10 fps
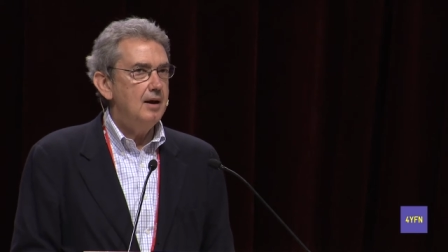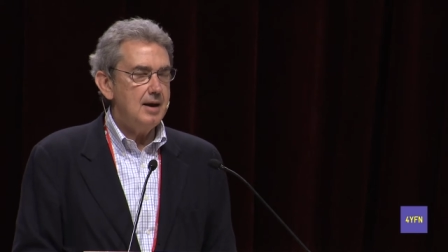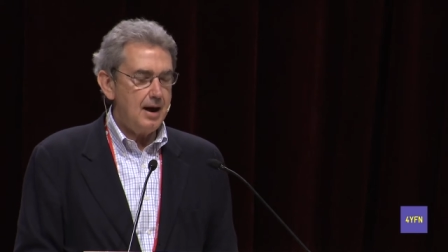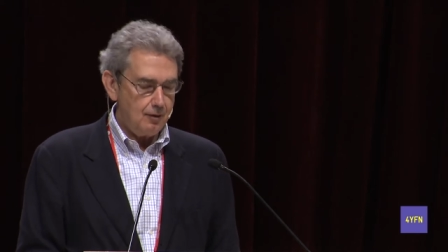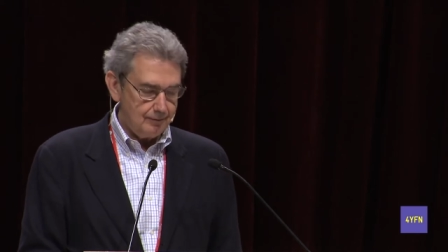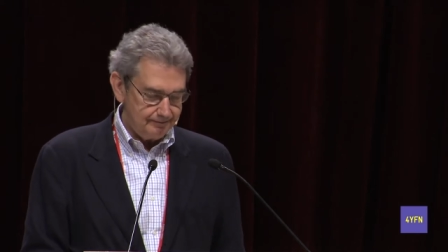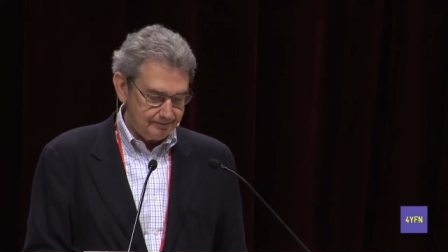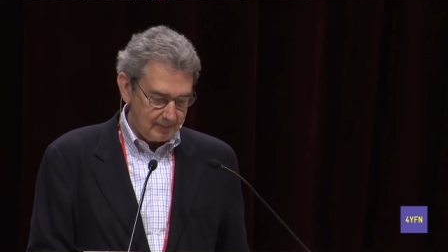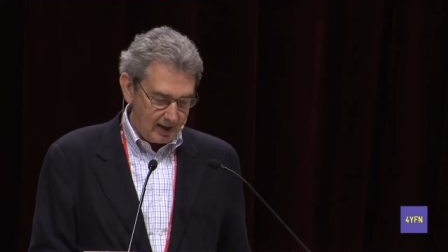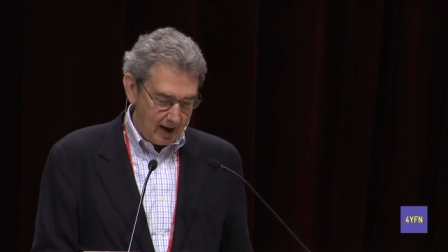Now,
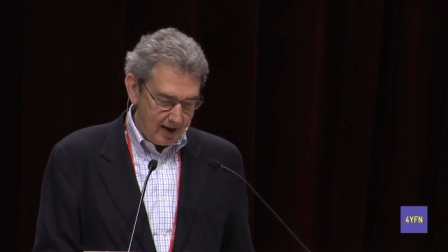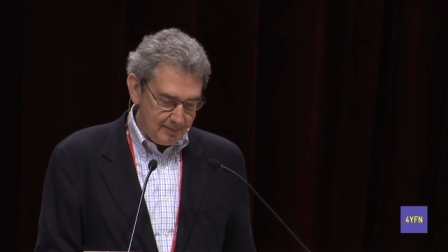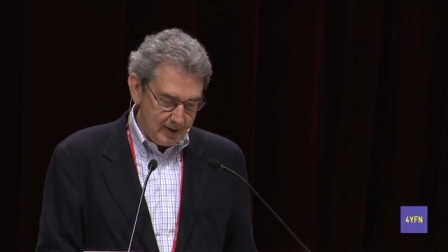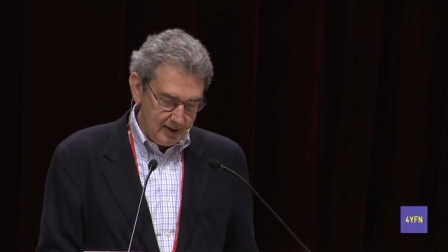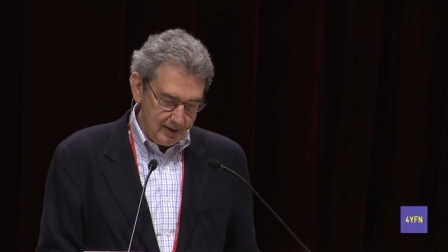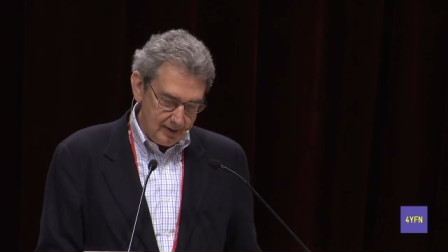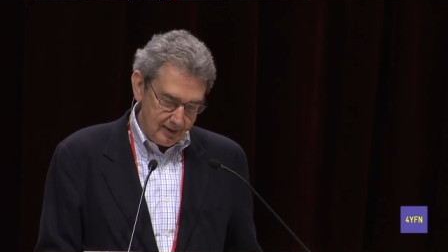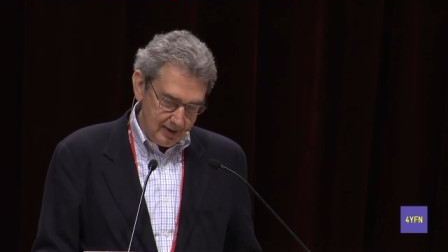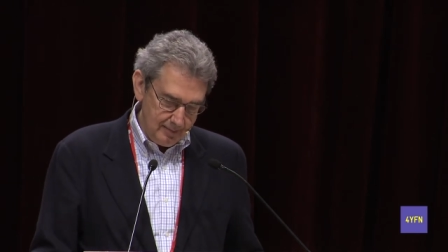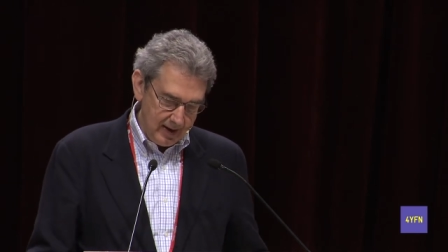I've been
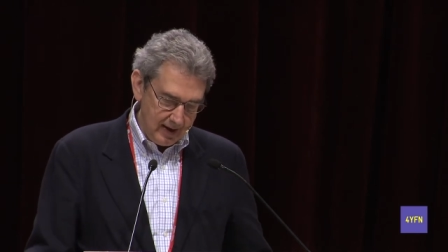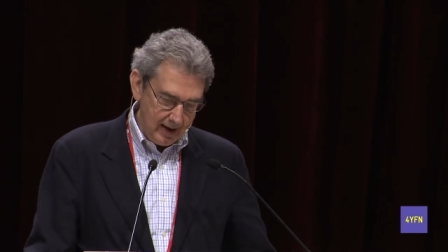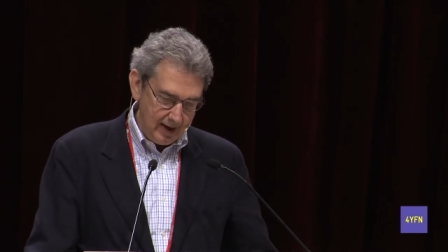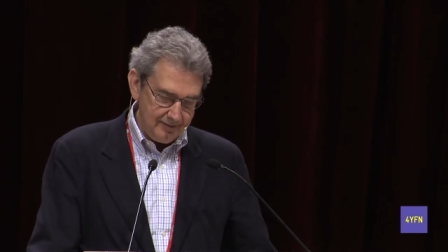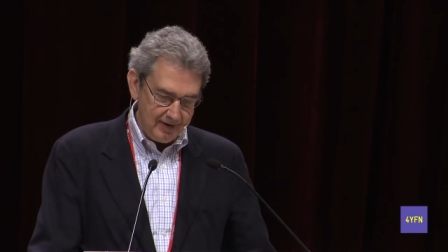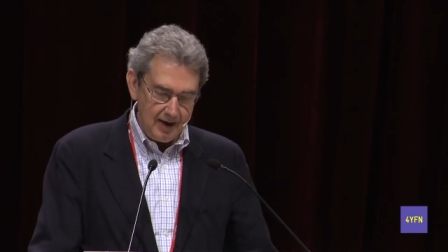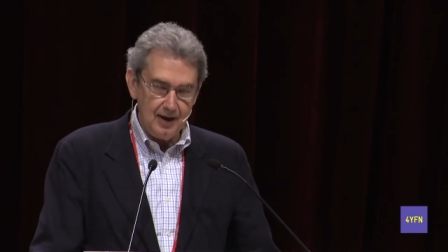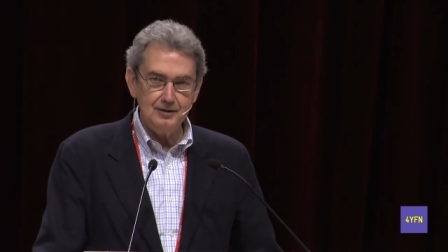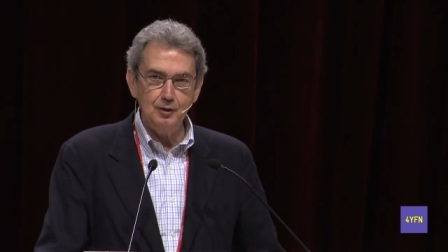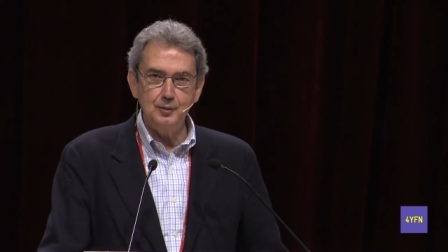in my life, I
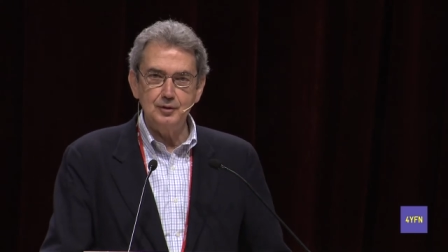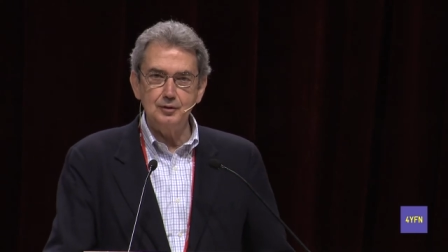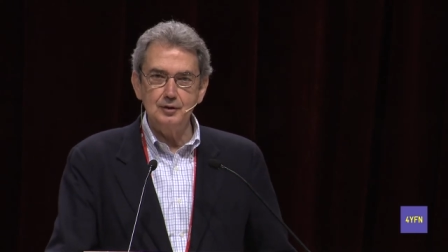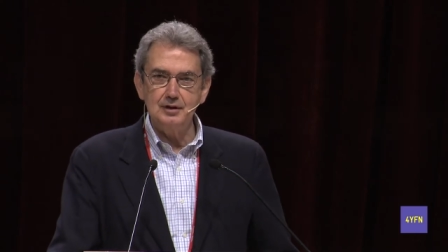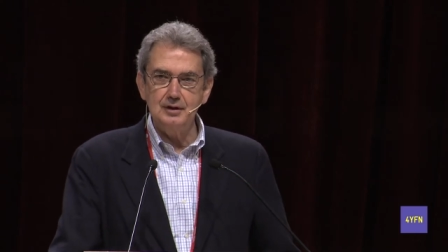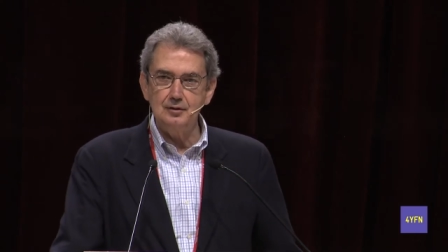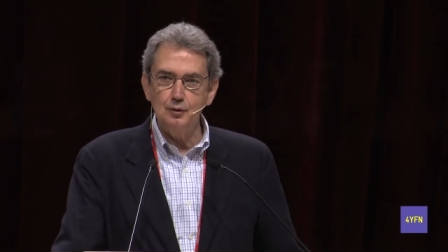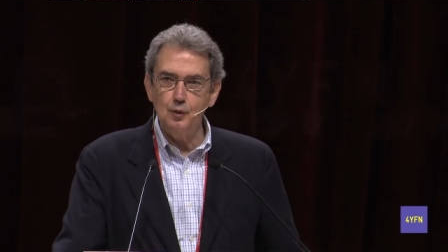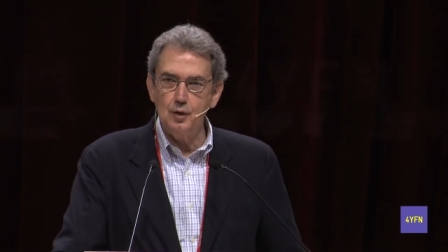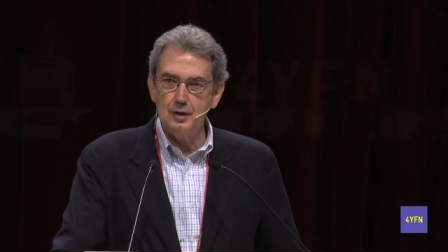had the opportunity to
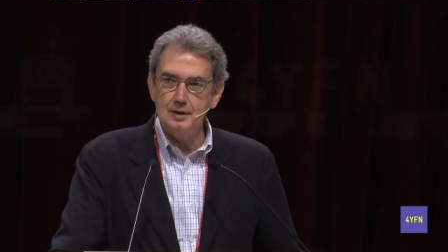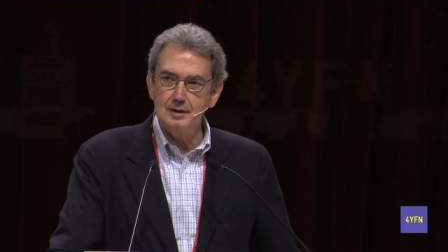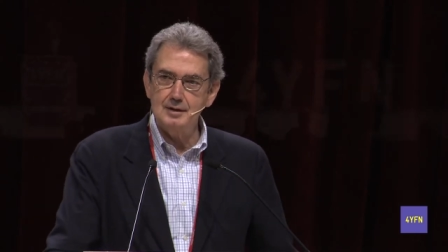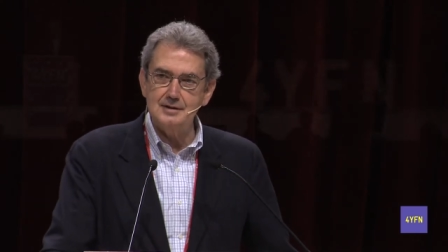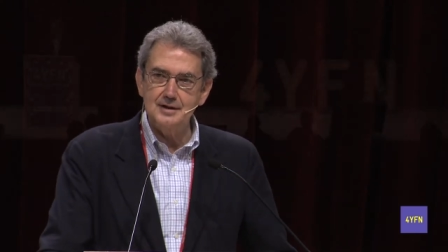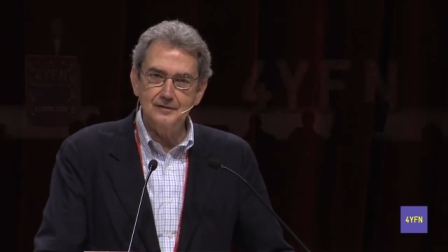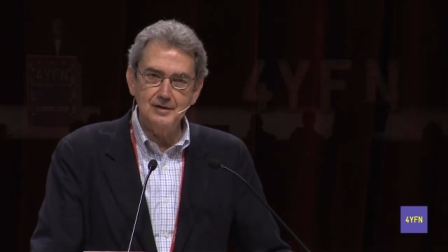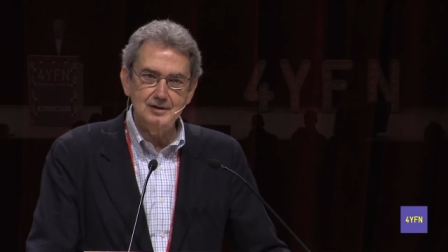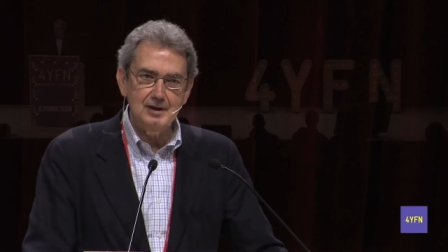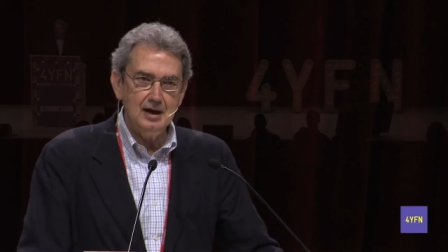work uh,
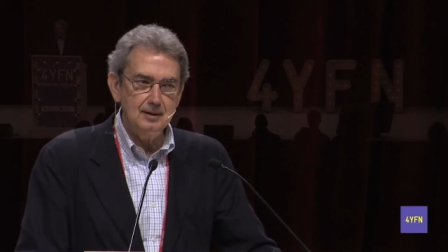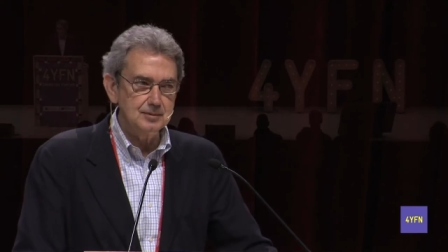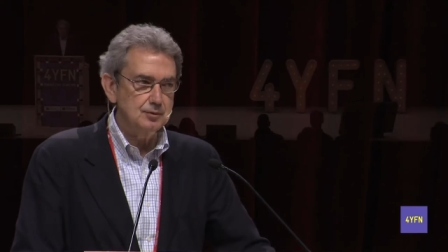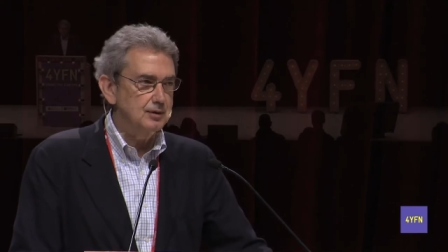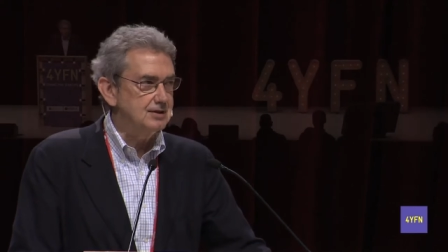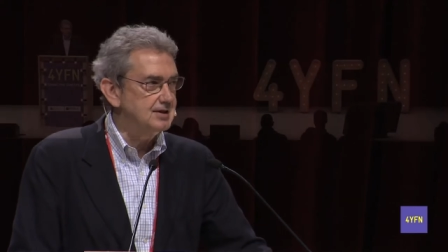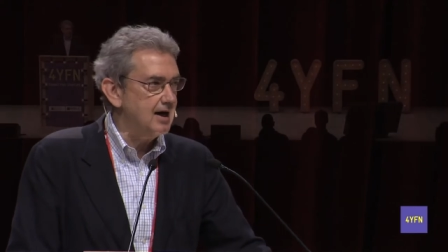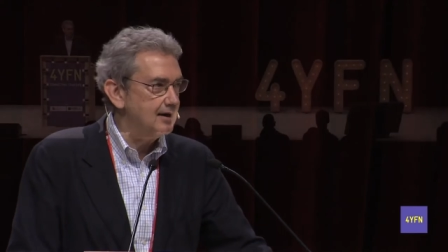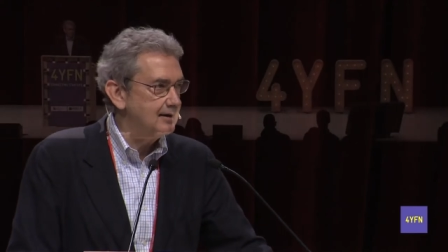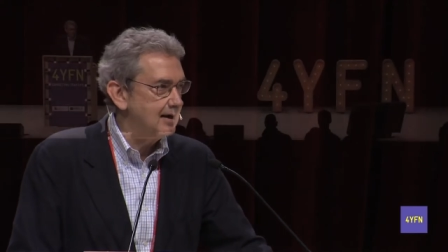several times with
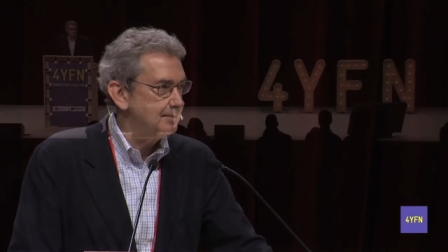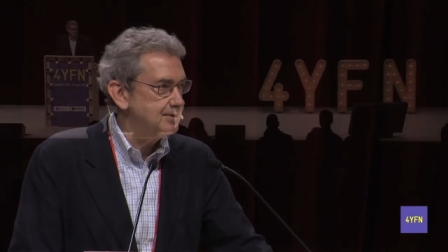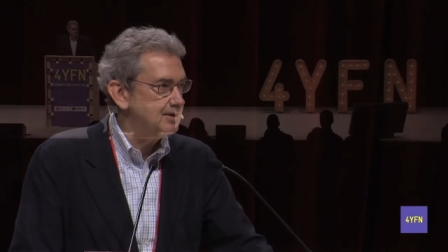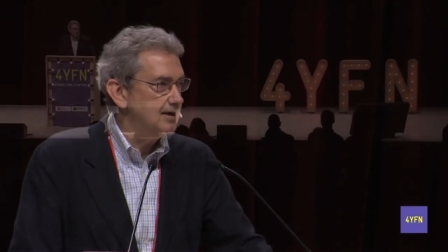startups.